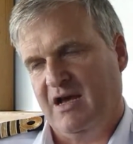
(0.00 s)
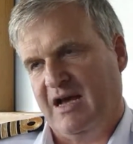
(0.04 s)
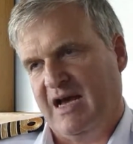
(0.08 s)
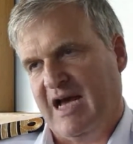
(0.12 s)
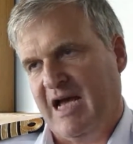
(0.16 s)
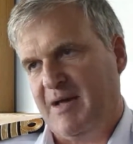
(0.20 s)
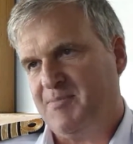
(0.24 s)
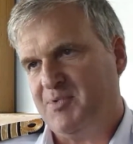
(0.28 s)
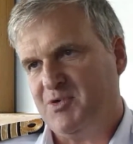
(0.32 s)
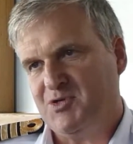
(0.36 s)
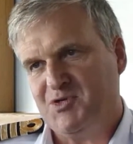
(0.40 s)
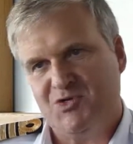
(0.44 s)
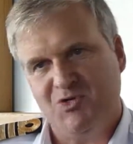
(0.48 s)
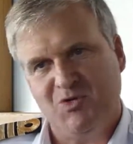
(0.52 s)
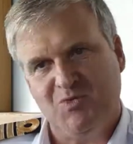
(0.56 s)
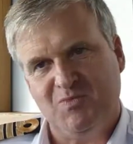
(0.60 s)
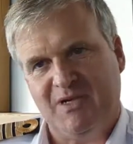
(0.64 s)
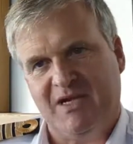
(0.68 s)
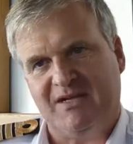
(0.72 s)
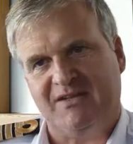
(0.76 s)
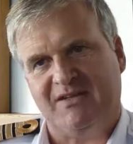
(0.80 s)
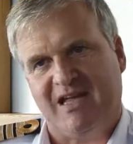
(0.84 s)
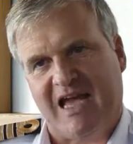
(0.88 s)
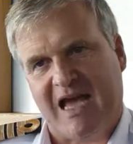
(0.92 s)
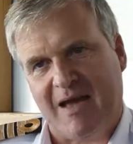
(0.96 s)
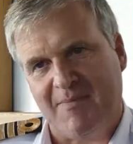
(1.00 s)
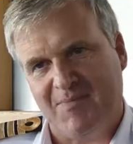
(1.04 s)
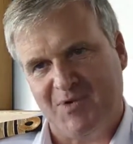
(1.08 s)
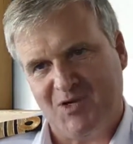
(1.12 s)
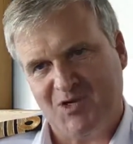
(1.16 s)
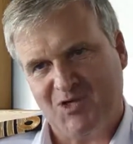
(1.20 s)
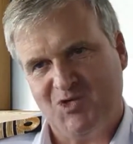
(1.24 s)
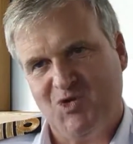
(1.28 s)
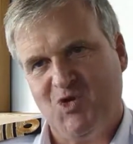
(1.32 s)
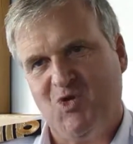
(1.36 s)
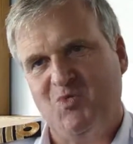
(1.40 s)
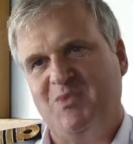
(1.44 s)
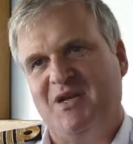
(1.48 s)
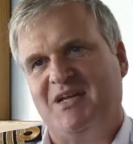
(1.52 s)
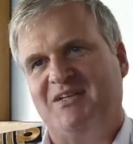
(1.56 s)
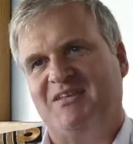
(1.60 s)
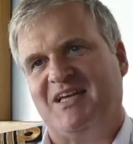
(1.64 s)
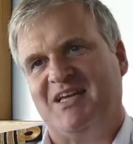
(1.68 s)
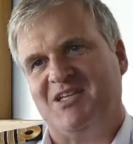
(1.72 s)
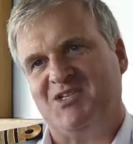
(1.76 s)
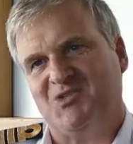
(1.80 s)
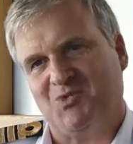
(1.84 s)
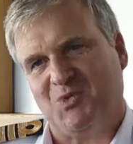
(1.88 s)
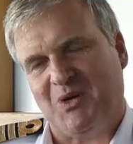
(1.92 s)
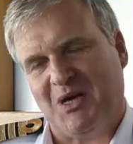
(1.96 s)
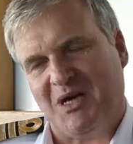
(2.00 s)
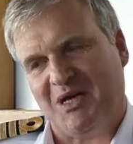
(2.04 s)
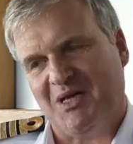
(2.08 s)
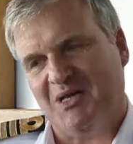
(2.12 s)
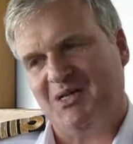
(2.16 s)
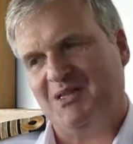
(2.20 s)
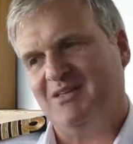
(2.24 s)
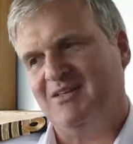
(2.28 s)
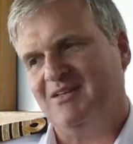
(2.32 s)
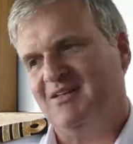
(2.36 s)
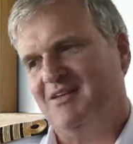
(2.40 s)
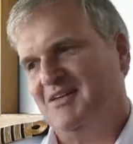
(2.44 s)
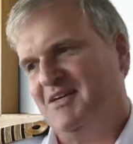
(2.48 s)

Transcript: I presume that as well.